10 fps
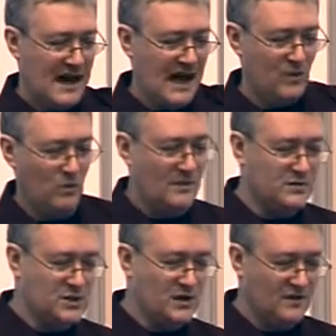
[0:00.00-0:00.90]
and the web
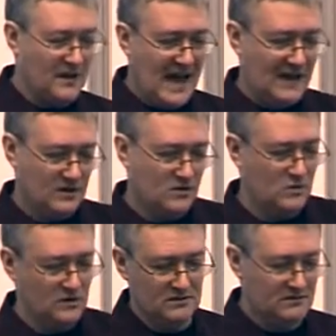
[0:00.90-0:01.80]
server at
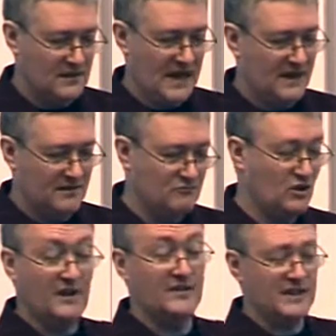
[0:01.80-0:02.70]
Google in
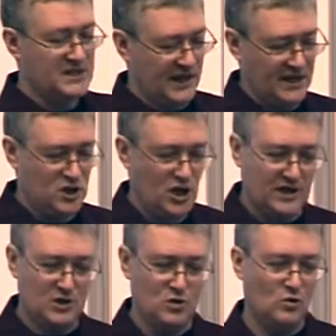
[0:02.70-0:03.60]
the London Internet Exchange,